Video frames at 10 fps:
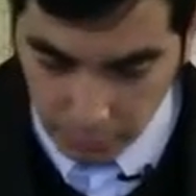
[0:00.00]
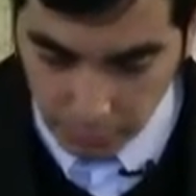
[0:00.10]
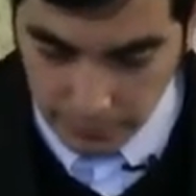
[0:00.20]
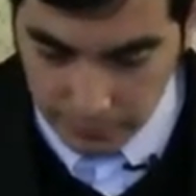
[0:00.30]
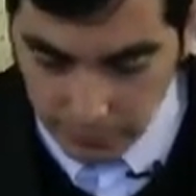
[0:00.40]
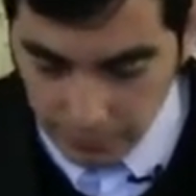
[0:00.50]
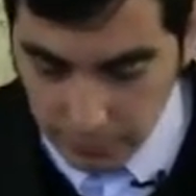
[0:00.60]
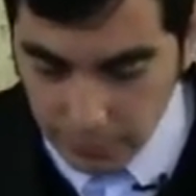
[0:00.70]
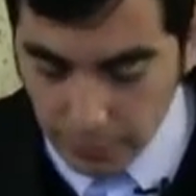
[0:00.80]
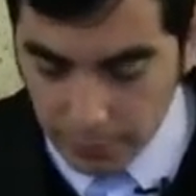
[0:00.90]
Though in
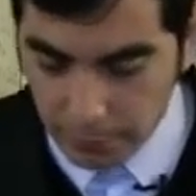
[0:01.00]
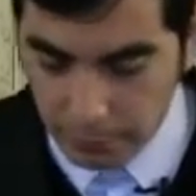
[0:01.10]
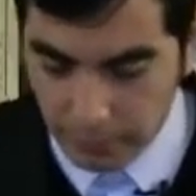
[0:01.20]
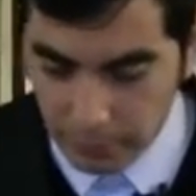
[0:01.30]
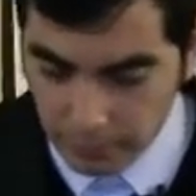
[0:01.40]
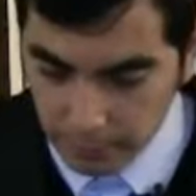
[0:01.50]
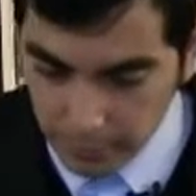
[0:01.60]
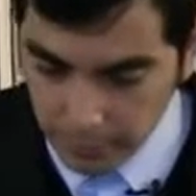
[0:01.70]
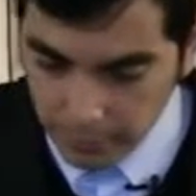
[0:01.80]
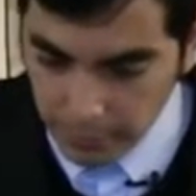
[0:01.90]
tarrying, wait for it,
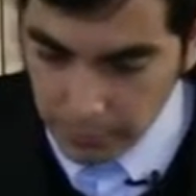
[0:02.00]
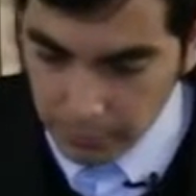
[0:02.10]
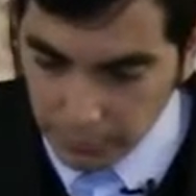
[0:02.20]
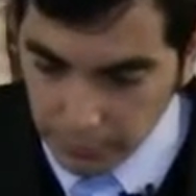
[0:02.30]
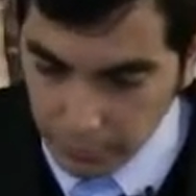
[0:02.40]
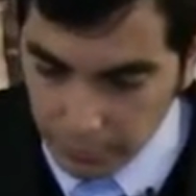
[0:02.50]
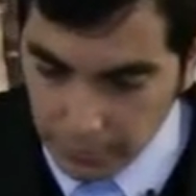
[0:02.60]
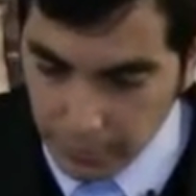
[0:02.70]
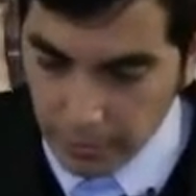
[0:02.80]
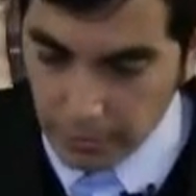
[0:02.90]
because it will
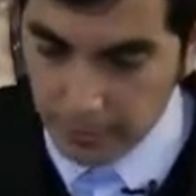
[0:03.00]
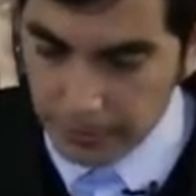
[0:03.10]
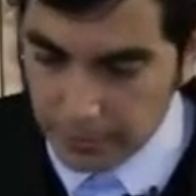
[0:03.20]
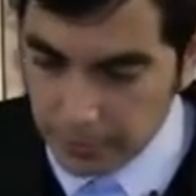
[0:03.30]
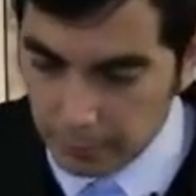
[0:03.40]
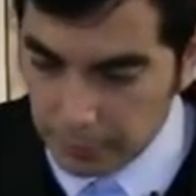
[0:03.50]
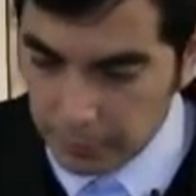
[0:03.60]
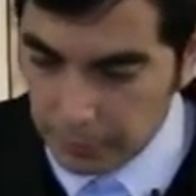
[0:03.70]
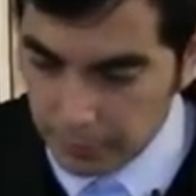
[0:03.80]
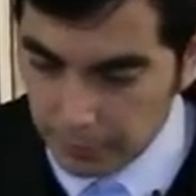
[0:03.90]
surely come. It will
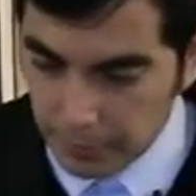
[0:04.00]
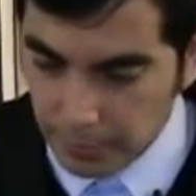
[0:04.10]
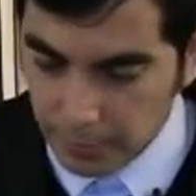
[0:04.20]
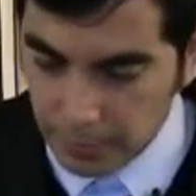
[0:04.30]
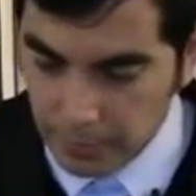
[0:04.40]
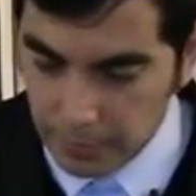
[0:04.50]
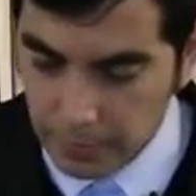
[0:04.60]
not tarry.